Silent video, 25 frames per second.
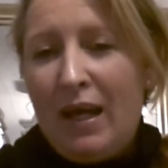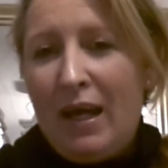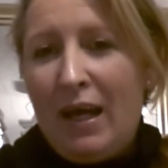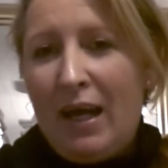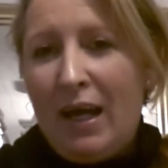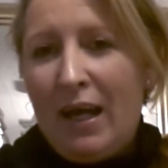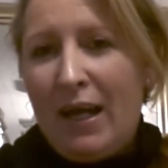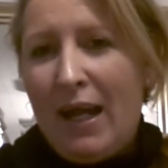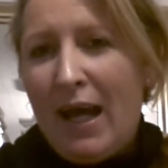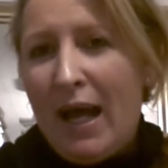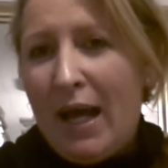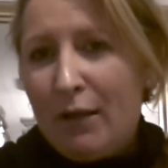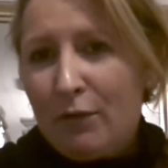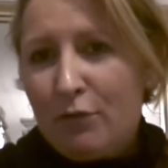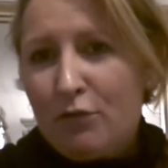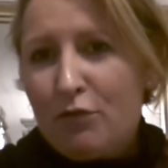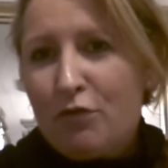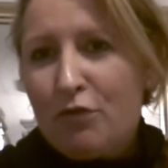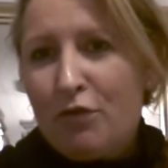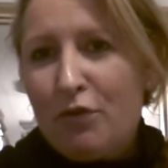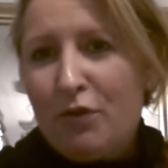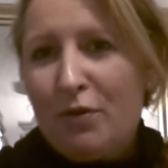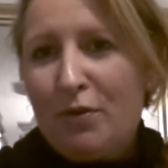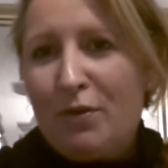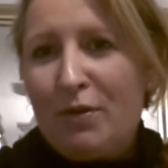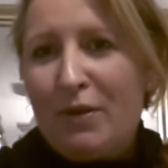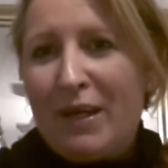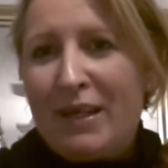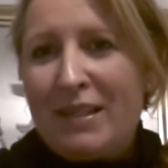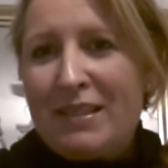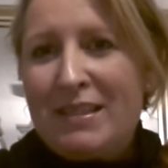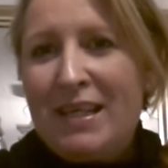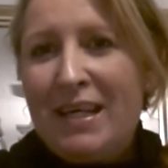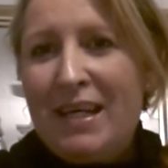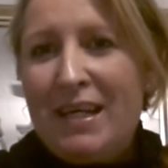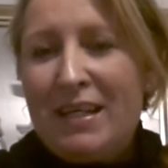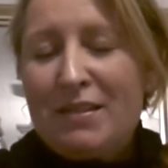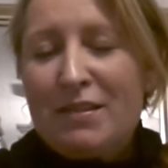And how true
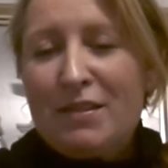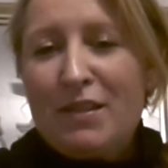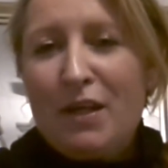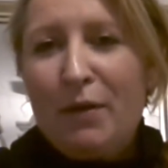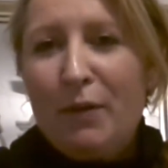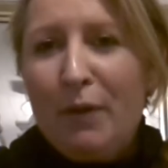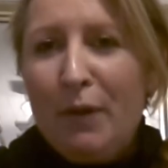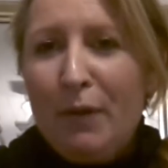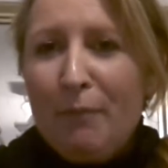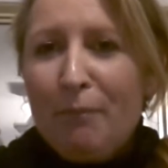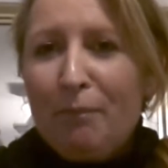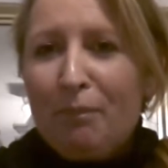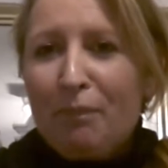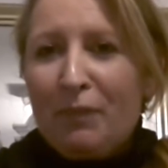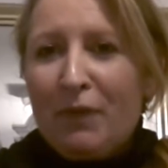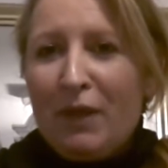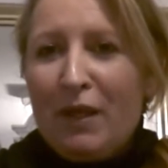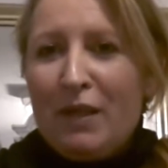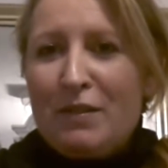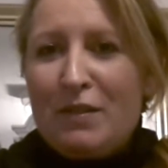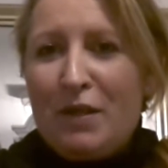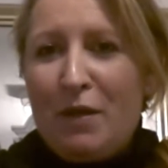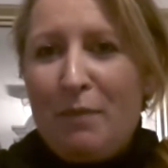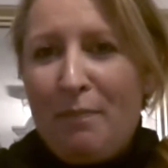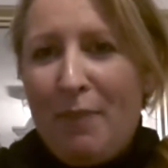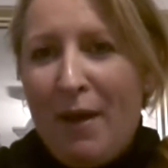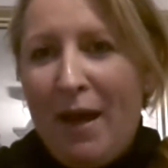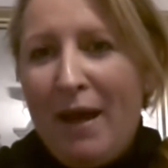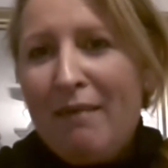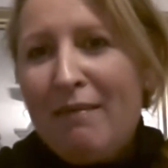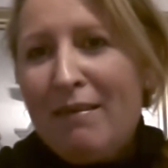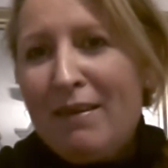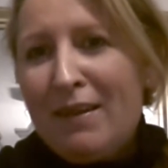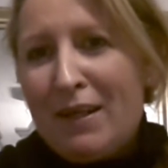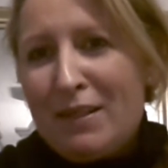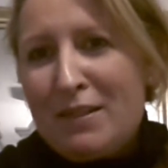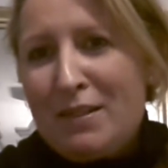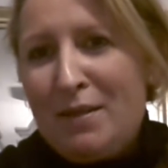that is. So
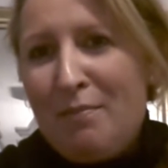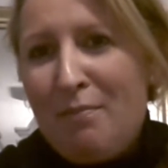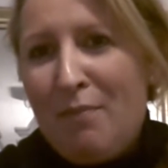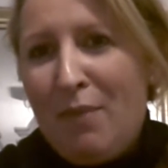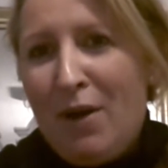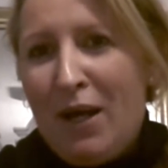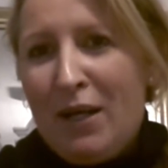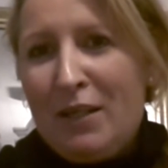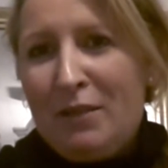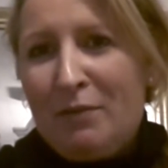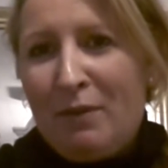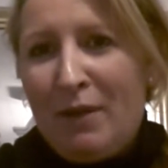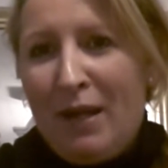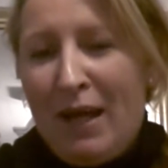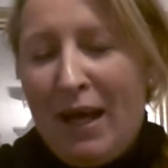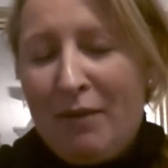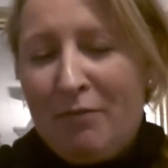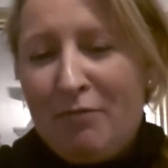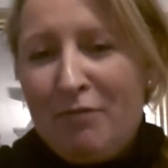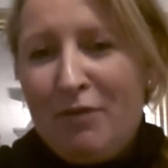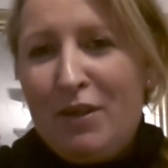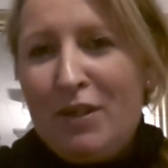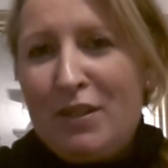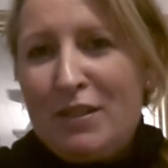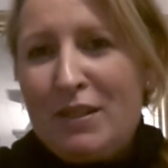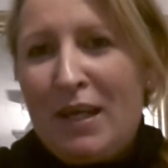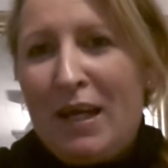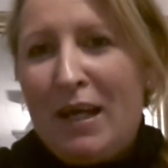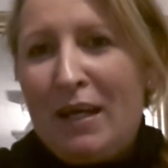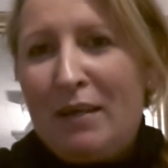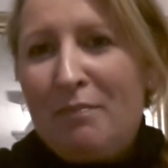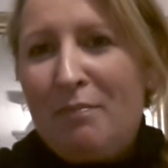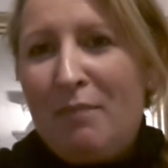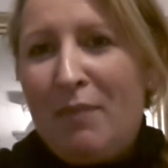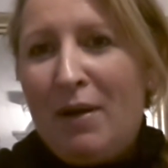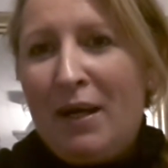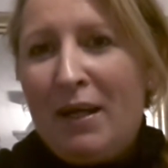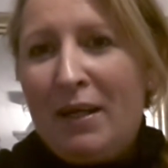bearing that in mind, when I first
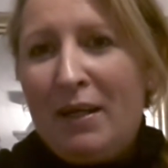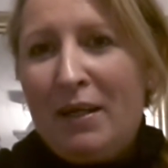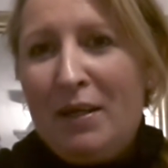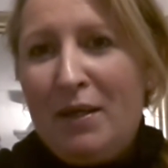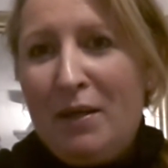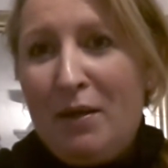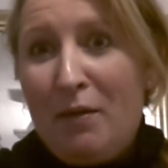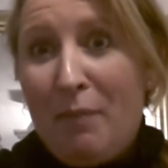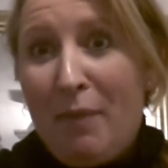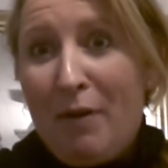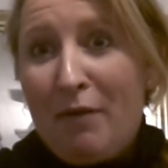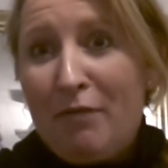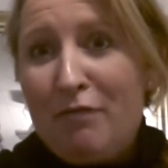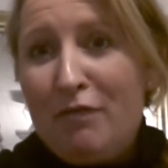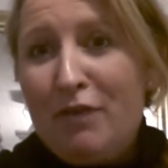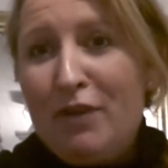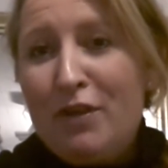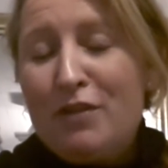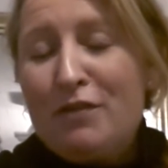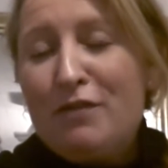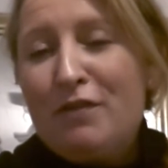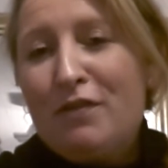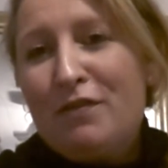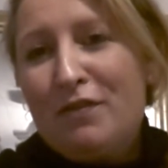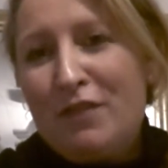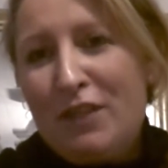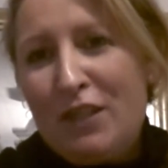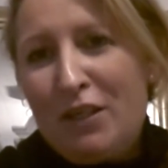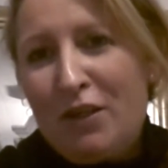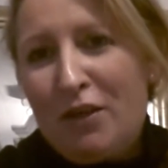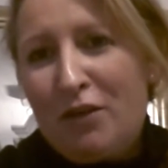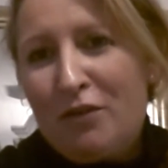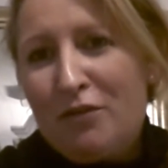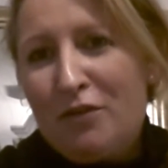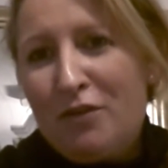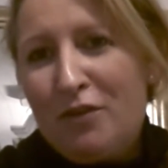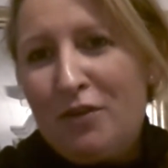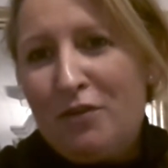had my first
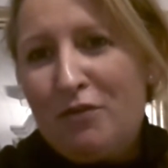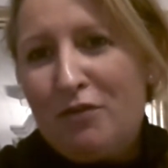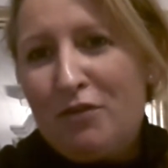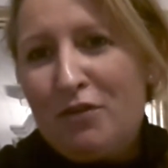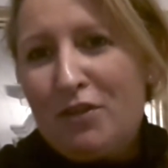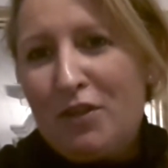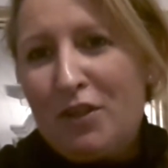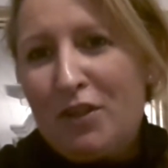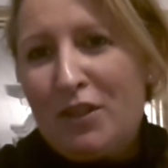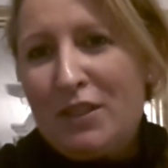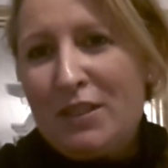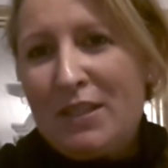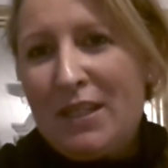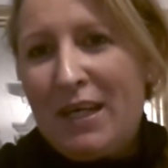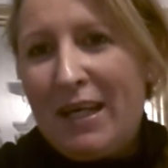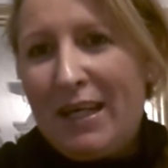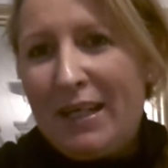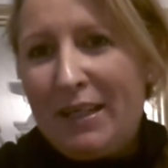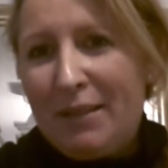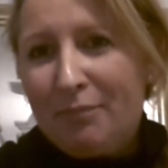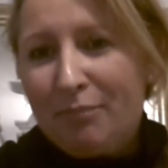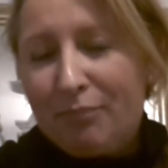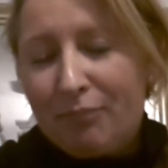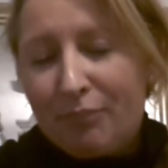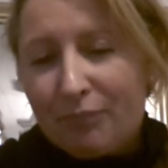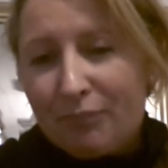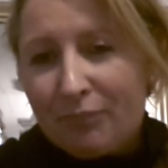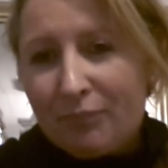$1,500 day,